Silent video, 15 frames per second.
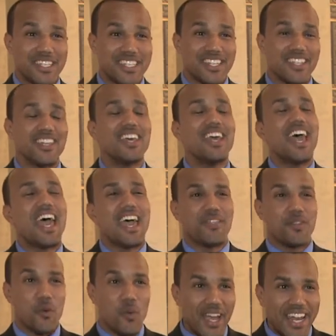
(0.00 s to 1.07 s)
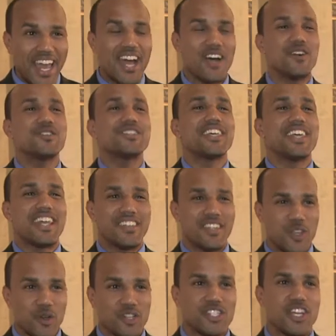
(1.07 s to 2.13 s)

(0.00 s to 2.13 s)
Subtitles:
did at the White House and at the U.S.